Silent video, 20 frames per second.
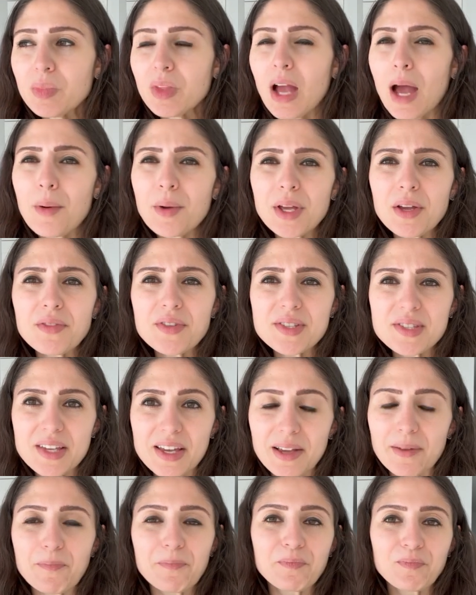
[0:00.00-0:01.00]
I would give this
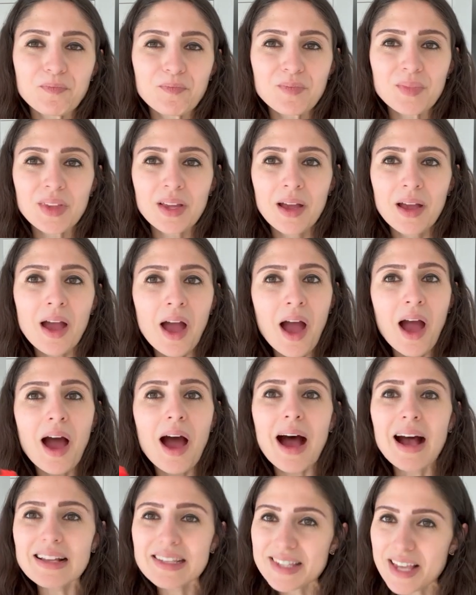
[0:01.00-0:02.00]
like
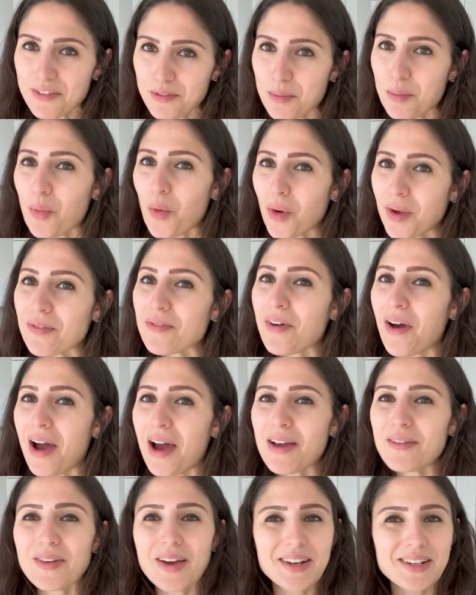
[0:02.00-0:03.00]
a
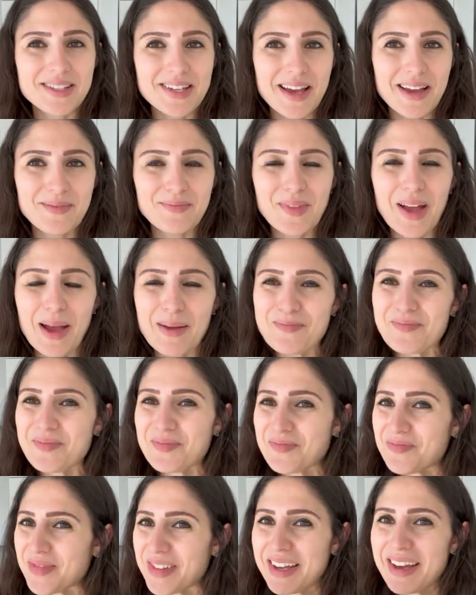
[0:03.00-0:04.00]
7.5 out of 10. I'm
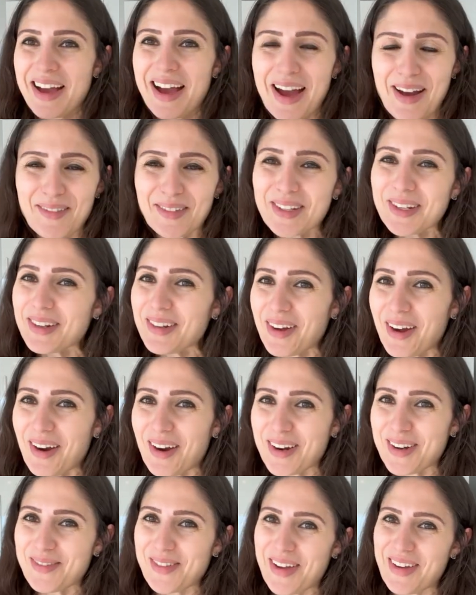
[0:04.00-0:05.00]
a little
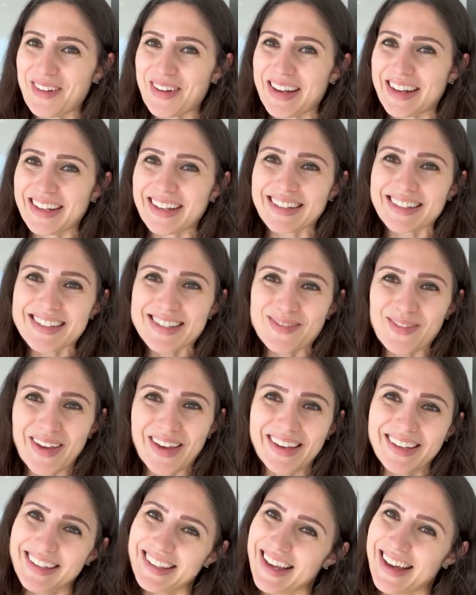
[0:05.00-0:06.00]
hard on my ratings,
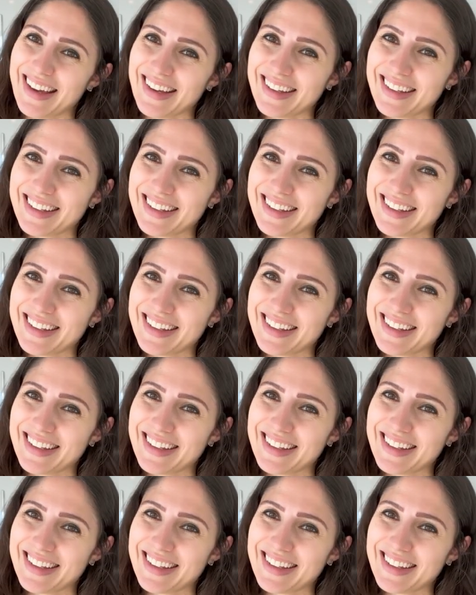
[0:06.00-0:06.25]
but yeah.